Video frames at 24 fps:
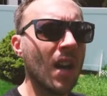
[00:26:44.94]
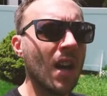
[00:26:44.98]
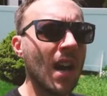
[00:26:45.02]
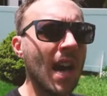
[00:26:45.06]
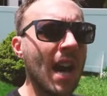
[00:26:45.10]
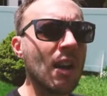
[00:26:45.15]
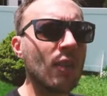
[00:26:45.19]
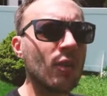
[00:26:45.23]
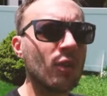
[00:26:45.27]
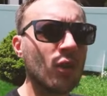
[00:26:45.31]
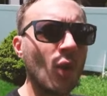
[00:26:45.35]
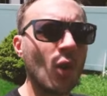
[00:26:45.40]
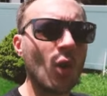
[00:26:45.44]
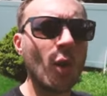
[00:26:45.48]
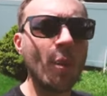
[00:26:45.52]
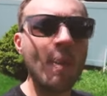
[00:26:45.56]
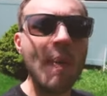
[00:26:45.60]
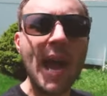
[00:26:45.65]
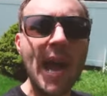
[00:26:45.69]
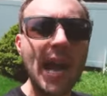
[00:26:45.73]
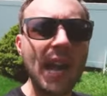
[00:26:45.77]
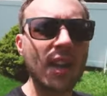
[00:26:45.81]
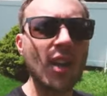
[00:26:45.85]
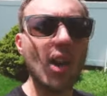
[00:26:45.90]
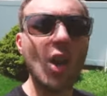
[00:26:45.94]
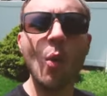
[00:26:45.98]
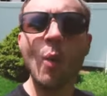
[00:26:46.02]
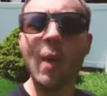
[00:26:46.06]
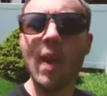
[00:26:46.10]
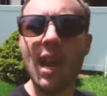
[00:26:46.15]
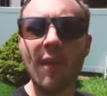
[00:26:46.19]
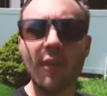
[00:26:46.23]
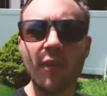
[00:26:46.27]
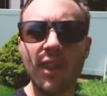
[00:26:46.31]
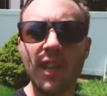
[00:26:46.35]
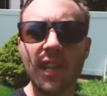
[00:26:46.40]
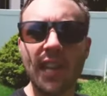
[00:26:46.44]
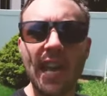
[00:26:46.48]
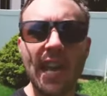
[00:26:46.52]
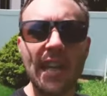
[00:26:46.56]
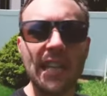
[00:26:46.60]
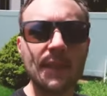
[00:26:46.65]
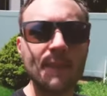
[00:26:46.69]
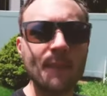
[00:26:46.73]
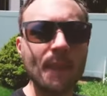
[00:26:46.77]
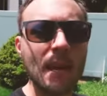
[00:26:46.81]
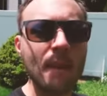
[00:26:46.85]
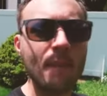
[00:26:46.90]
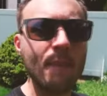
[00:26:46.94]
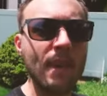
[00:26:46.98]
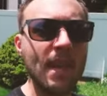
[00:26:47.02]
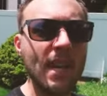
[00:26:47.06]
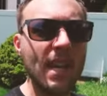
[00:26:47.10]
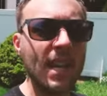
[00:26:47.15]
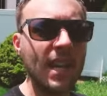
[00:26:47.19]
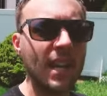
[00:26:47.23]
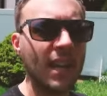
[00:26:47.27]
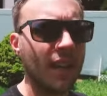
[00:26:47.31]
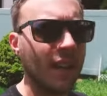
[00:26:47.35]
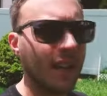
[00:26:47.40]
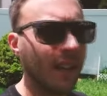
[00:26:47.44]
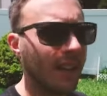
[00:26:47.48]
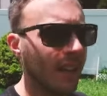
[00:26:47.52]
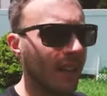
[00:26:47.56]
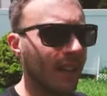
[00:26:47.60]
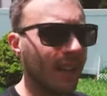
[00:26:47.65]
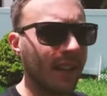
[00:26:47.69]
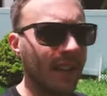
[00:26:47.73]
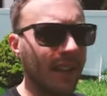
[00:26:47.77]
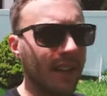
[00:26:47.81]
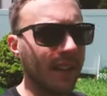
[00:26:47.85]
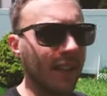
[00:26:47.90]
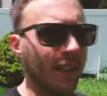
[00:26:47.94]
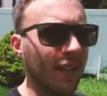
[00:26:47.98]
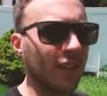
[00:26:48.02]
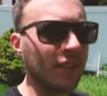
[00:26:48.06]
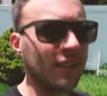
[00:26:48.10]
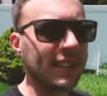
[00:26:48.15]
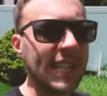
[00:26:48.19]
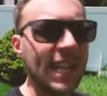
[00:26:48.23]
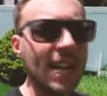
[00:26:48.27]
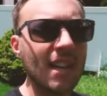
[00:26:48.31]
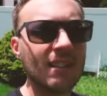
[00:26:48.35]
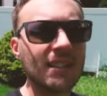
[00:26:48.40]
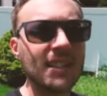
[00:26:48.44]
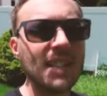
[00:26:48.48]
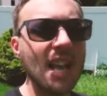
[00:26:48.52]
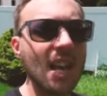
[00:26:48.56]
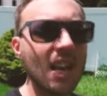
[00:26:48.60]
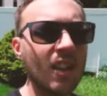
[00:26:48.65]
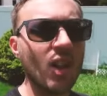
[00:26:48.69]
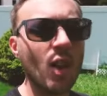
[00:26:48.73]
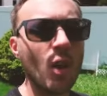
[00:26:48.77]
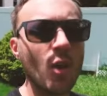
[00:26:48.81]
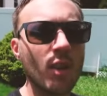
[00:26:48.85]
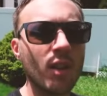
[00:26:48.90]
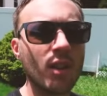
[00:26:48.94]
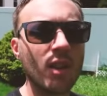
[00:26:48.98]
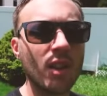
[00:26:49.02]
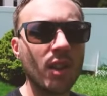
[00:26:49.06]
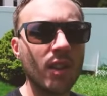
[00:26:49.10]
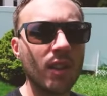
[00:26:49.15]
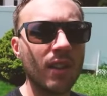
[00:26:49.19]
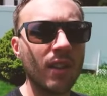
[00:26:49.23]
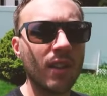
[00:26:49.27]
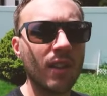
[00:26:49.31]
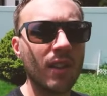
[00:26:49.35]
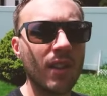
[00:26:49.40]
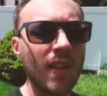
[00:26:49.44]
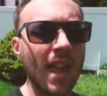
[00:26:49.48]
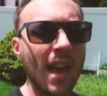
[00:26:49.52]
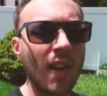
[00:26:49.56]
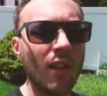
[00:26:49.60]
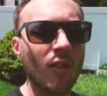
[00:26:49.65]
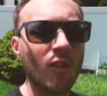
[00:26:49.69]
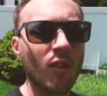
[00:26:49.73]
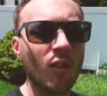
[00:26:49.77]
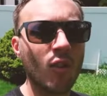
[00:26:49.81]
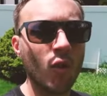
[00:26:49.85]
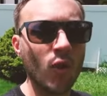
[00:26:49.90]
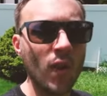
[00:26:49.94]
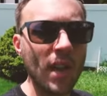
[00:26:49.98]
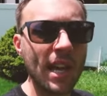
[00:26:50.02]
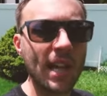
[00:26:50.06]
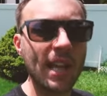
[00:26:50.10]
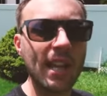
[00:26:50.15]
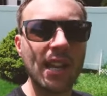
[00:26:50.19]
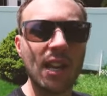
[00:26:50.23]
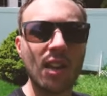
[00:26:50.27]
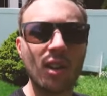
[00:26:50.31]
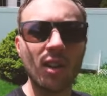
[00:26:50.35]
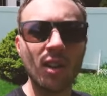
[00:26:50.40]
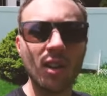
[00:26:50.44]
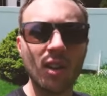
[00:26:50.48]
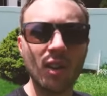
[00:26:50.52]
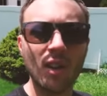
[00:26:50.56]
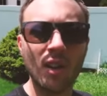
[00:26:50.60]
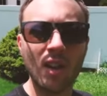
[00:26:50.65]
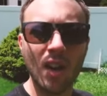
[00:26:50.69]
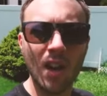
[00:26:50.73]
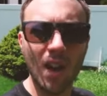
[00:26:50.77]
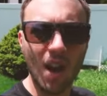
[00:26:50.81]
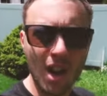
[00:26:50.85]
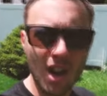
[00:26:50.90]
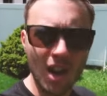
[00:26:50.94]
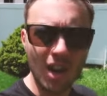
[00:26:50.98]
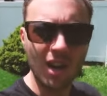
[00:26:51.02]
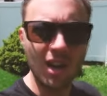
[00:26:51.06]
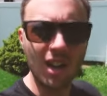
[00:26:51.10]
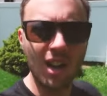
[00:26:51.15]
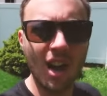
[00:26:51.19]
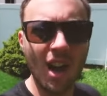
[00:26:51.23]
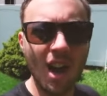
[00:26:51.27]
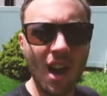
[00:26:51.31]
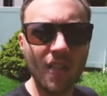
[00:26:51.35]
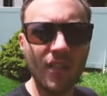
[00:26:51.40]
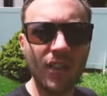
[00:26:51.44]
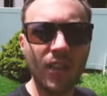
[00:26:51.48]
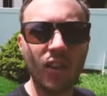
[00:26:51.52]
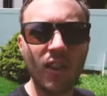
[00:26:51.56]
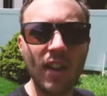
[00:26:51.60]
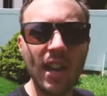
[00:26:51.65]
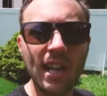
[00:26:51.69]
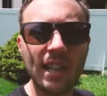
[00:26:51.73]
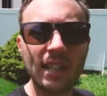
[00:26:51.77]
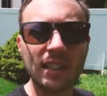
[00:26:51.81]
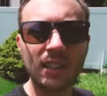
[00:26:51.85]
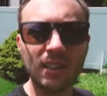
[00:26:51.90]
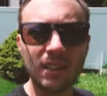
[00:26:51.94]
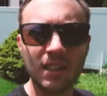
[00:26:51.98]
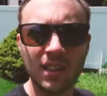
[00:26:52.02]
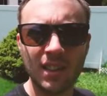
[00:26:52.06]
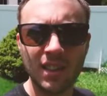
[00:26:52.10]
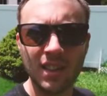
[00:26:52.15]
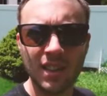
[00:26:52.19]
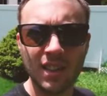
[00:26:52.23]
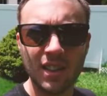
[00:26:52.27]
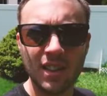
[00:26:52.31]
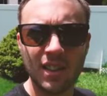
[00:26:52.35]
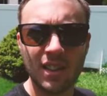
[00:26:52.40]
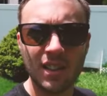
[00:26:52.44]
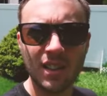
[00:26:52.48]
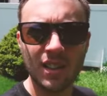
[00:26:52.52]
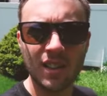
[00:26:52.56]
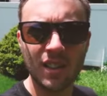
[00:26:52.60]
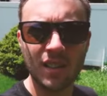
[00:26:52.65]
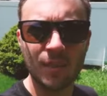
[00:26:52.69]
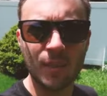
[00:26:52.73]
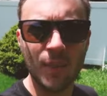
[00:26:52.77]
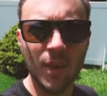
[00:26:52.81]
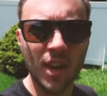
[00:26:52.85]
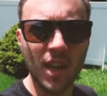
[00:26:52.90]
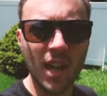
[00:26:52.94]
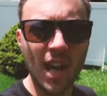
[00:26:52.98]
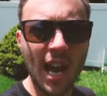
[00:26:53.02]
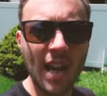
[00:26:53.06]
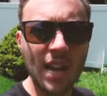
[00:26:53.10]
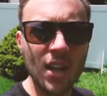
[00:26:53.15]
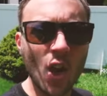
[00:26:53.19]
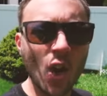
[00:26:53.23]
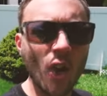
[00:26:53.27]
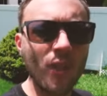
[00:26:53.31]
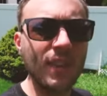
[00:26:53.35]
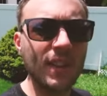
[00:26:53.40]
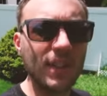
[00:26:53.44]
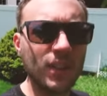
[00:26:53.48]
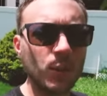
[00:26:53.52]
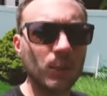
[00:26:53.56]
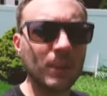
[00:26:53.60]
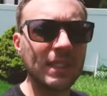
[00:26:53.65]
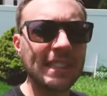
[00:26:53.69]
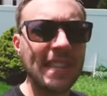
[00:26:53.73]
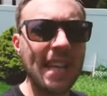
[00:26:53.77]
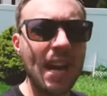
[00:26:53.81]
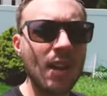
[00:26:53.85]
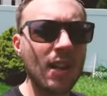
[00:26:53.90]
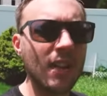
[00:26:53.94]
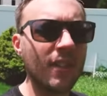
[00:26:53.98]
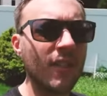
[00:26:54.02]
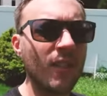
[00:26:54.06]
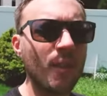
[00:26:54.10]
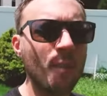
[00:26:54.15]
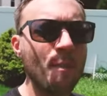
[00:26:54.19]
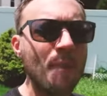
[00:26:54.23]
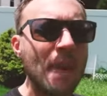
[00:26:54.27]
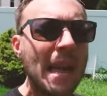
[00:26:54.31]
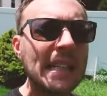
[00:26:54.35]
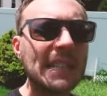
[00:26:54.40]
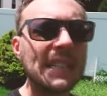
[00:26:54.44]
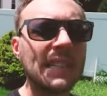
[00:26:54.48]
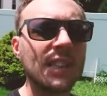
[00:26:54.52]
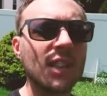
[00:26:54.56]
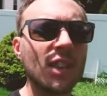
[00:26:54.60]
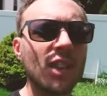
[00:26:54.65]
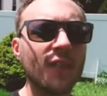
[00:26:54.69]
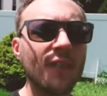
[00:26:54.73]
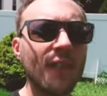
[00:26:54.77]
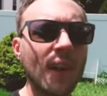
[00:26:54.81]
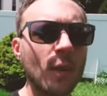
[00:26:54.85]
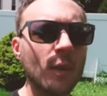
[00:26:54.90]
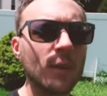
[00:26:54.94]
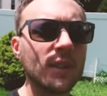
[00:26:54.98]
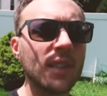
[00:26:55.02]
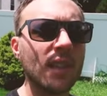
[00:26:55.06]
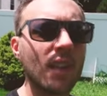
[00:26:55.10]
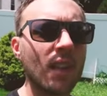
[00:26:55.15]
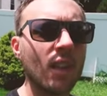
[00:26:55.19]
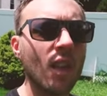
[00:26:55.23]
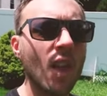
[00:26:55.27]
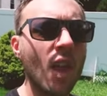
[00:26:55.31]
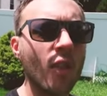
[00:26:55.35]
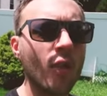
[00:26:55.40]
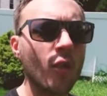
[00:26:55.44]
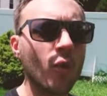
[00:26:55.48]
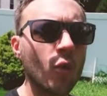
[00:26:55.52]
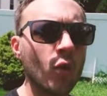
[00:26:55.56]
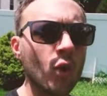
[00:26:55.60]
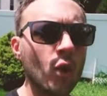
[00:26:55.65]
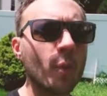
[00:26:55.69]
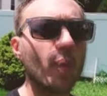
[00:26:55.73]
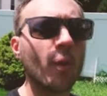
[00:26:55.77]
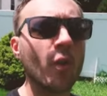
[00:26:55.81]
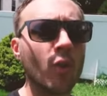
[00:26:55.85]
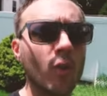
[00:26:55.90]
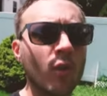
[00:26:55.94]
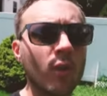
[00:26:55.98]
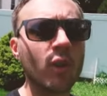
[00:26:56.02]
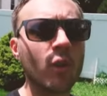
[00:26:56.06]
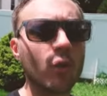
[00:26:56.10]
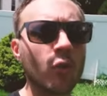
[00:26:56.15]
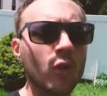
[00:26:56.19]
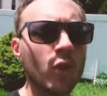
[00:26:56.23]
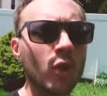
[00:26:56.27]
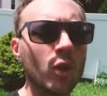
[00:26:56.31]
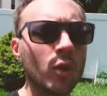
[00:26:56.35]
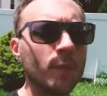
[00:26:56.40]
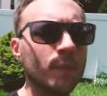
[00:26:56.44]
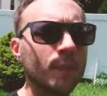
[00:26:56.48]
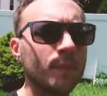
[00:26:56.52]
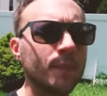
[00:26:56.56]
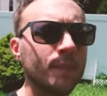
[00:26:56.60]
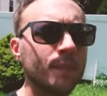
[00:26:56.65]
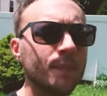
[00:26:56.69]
outdoor patio, whatever the case may be. You know, sound's not going that great here on the grass. But I know this would sound even tastier if I was in another room or a real room.